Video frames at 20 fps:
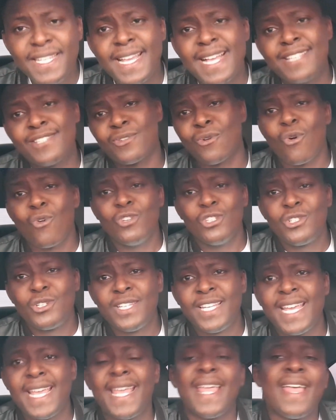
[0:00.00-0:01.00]
years old
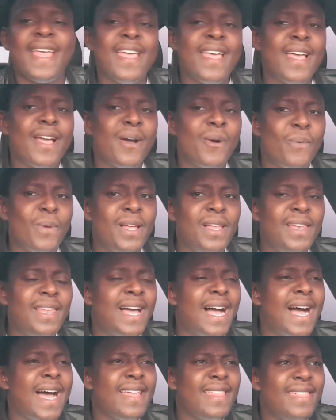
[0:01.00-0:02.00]
today,
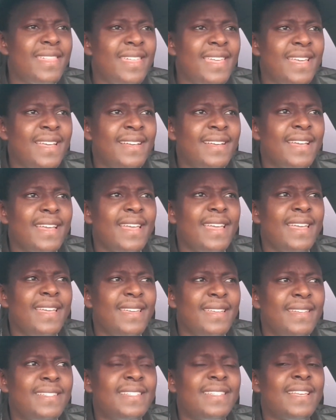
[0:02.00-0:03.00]
well, I think
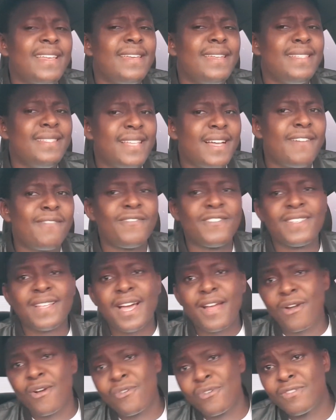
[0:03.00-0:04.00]
it deserves
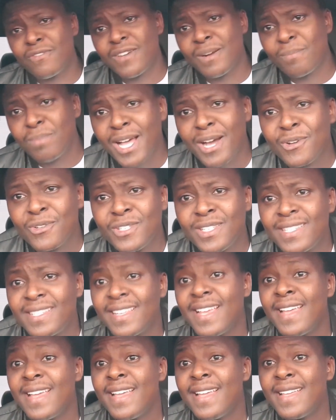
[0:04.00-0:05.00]
a round of applause,
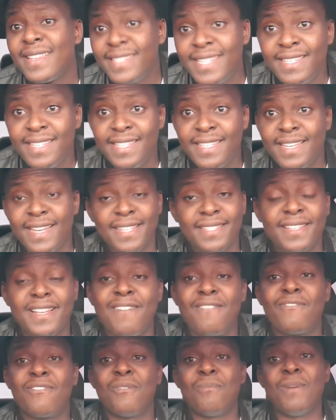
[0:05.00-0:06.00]
since it has
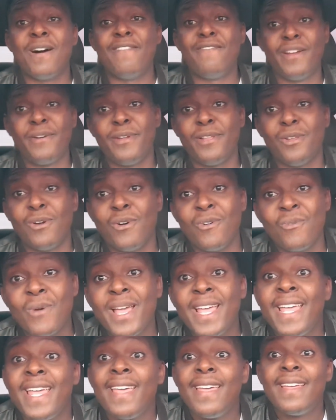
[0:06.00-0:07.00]
come from a very long
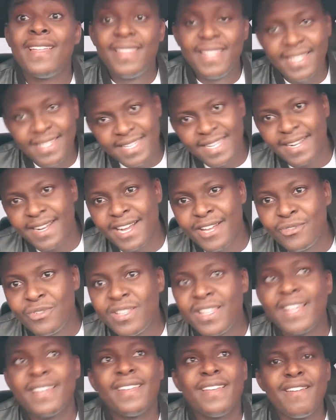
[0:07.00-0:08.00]
way. This is a
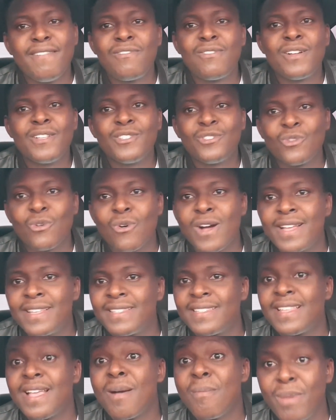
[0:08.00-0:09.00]
country that everyone saw
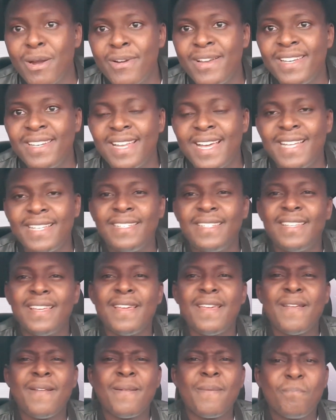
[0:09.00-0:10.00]
as barren land,
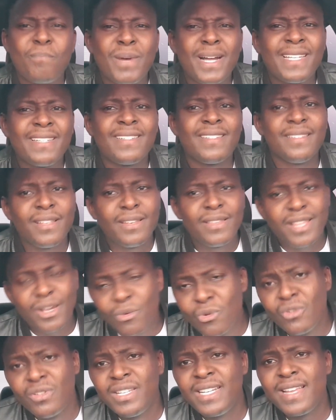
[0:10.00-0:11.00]
but the
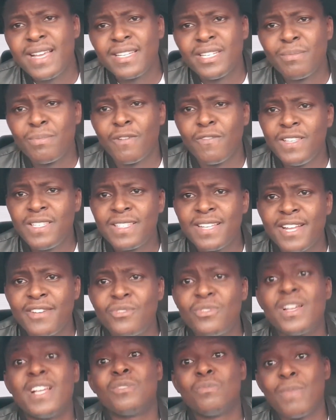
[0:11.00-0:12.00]
good leadership of this
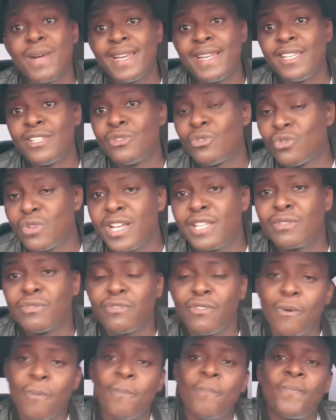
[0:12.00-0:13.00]
country has managed to
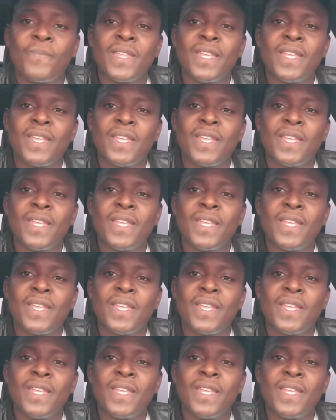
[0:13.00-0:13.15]
transform